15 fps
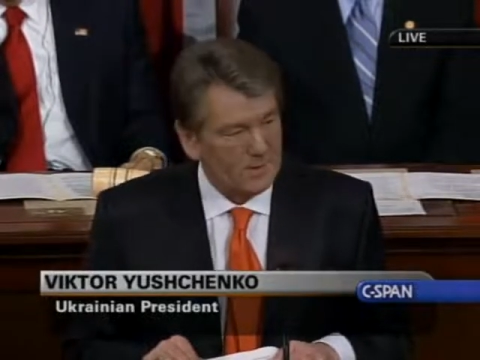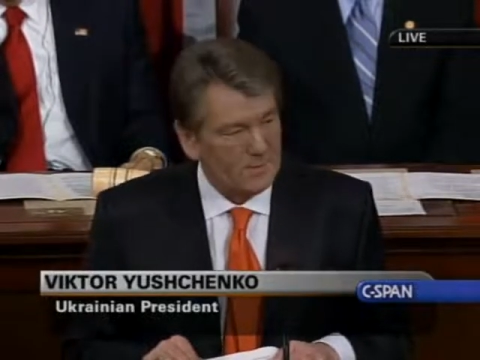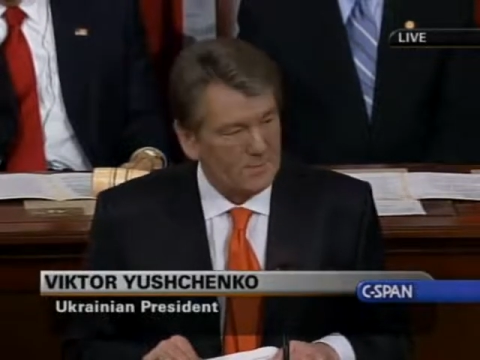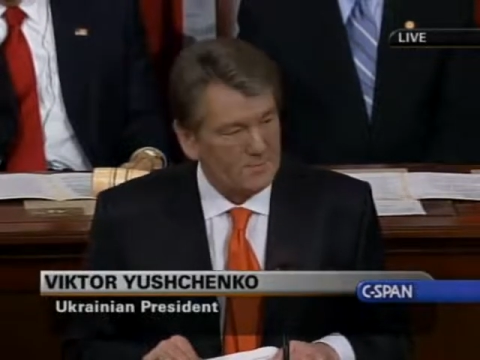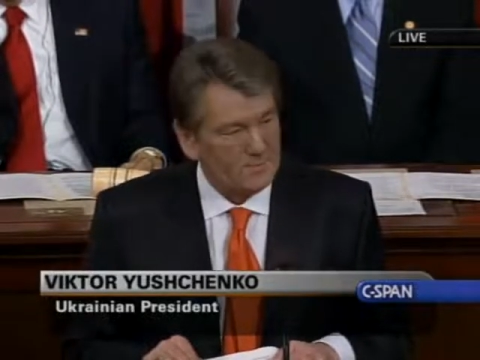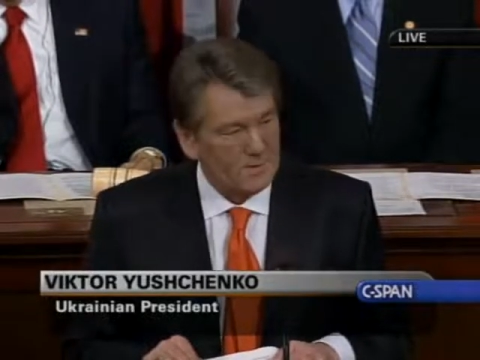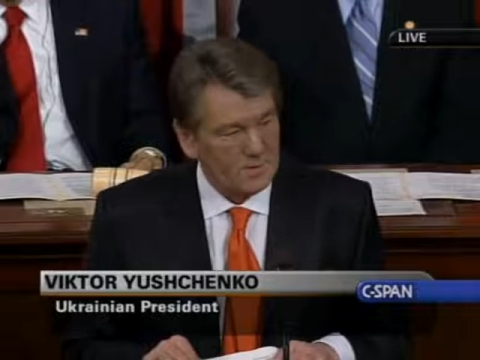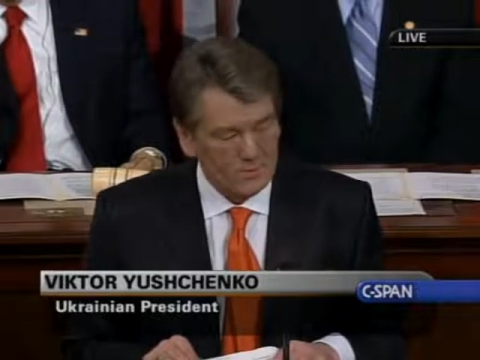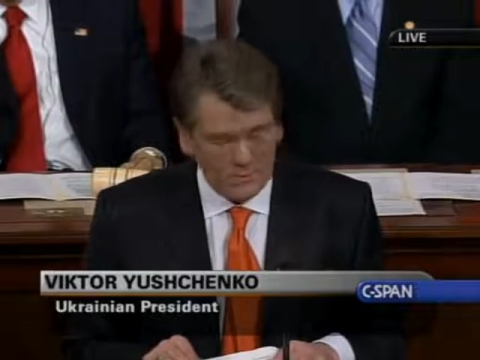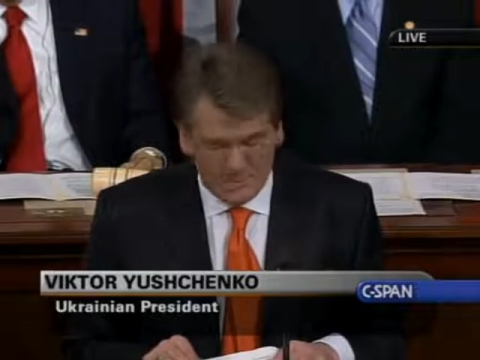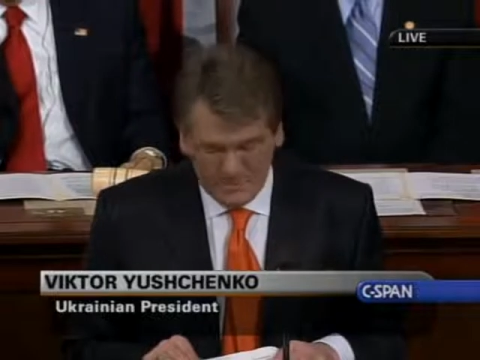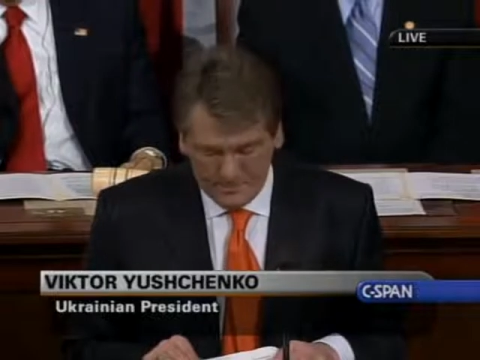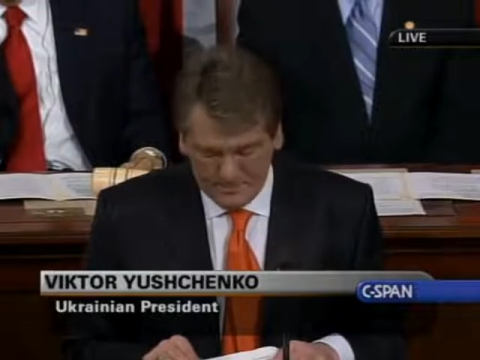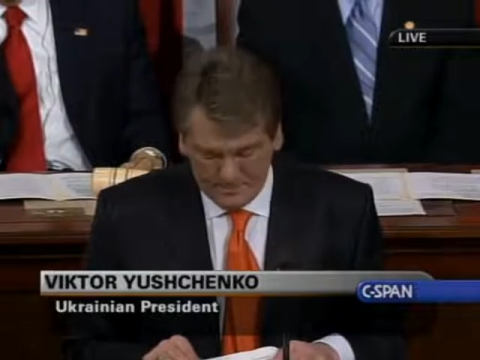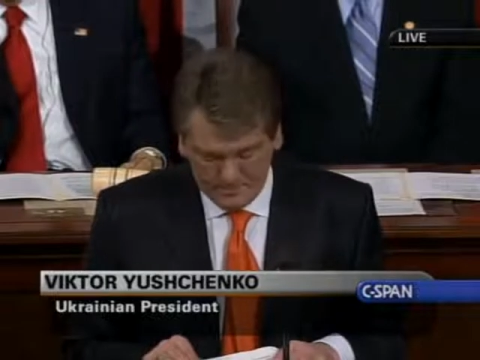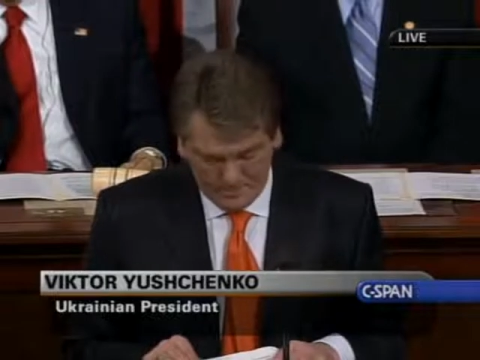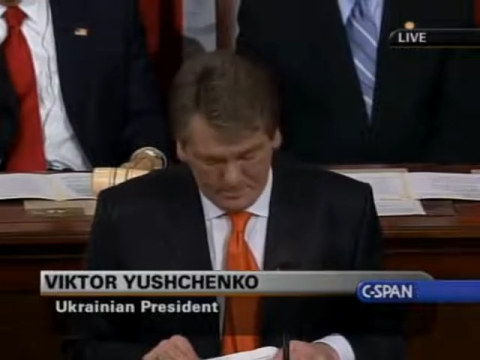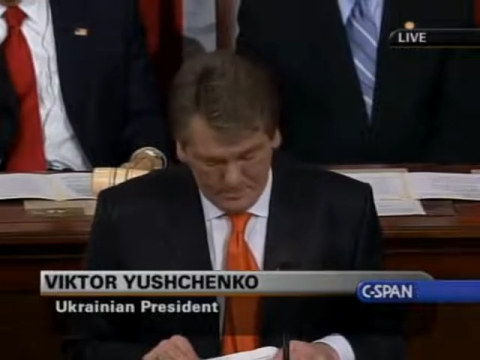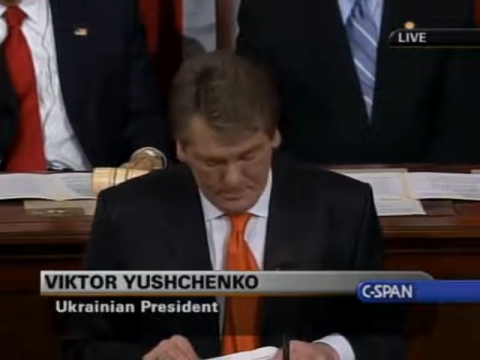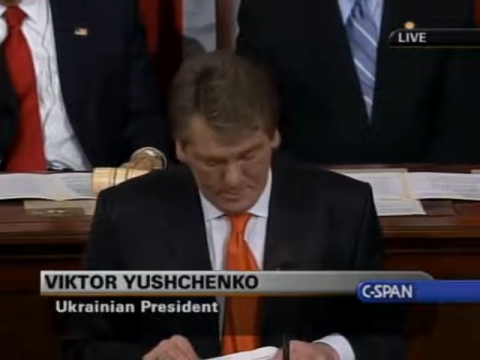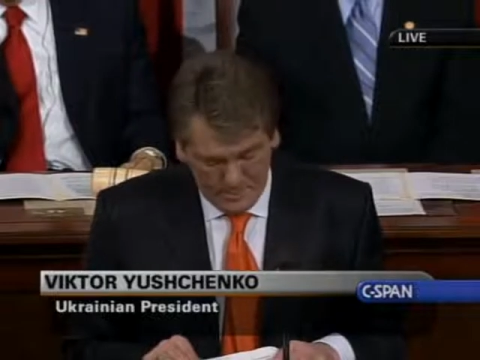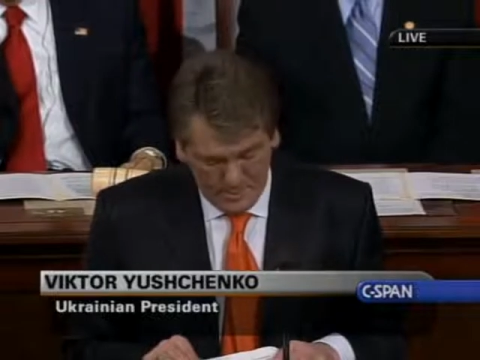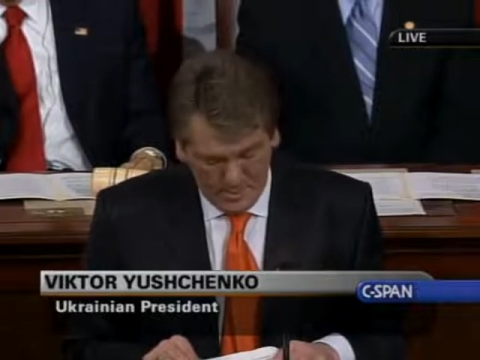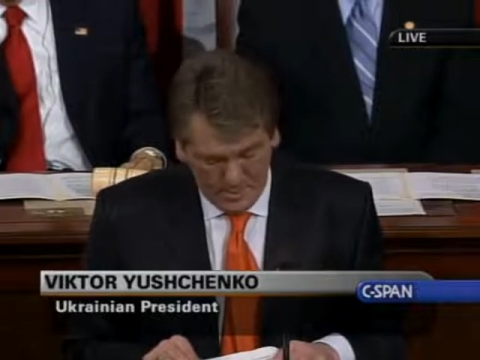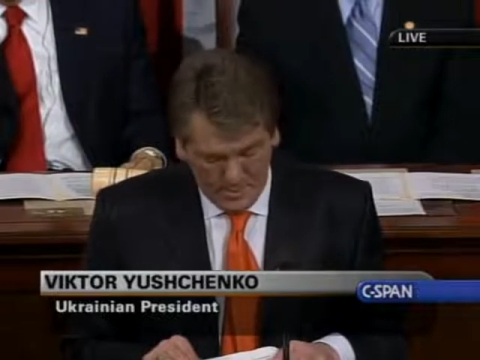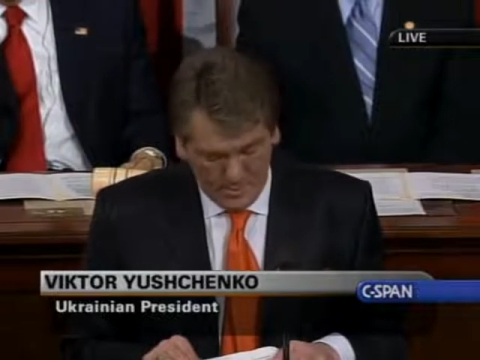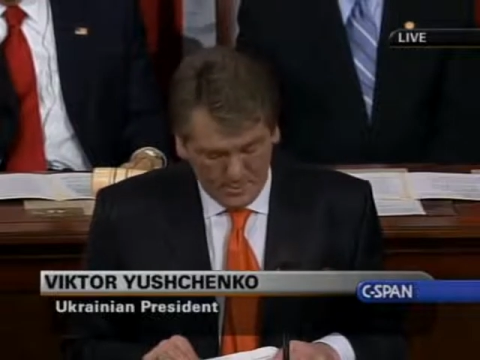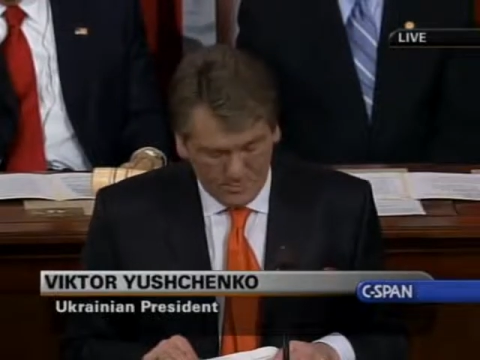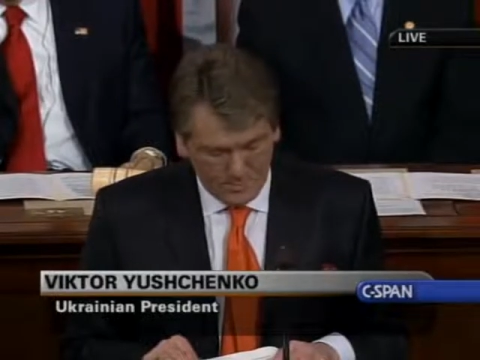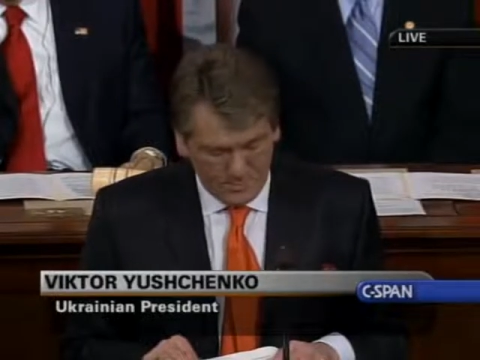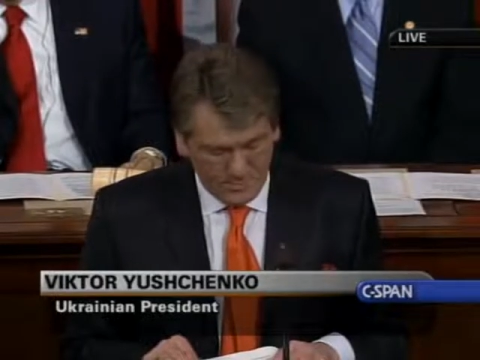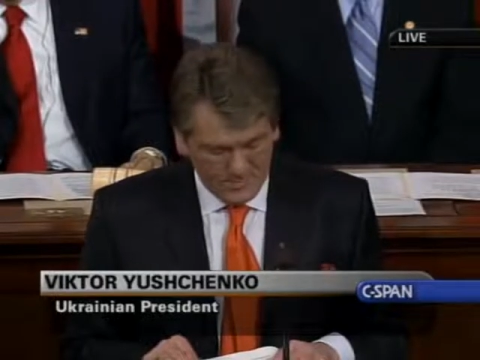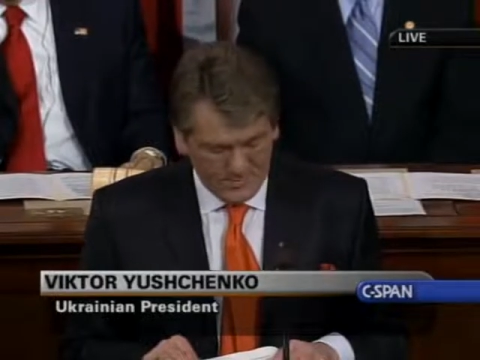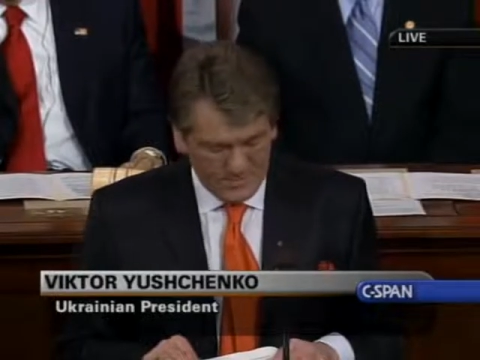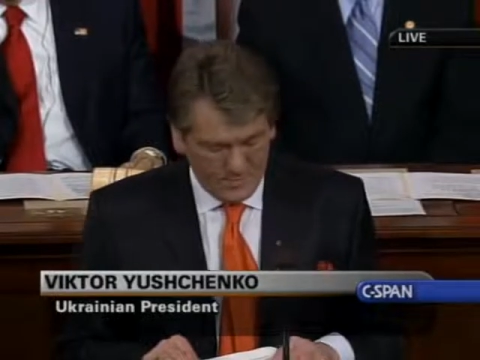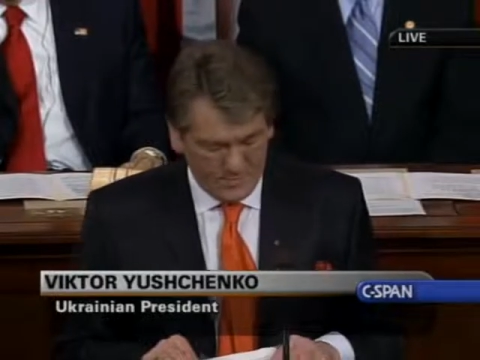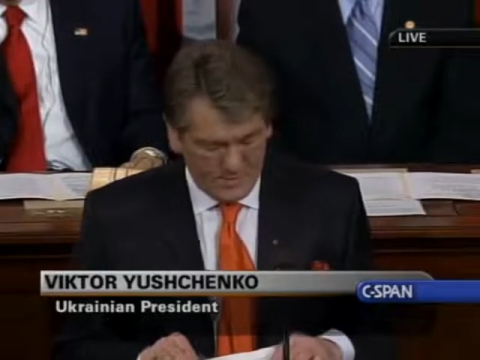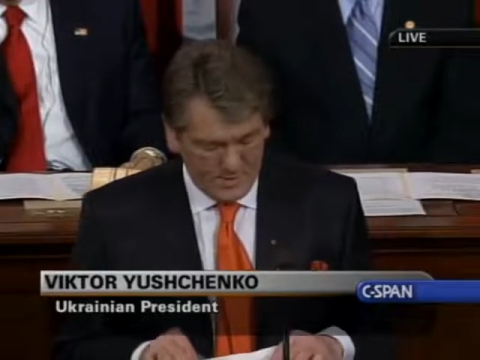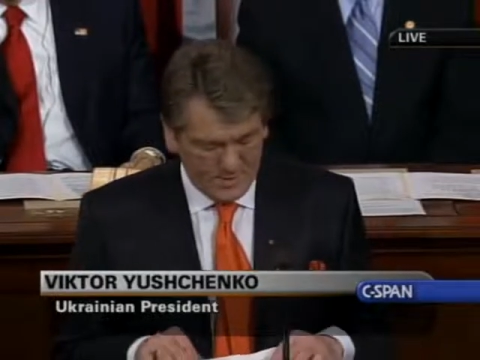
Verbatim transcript: It is here where the rights of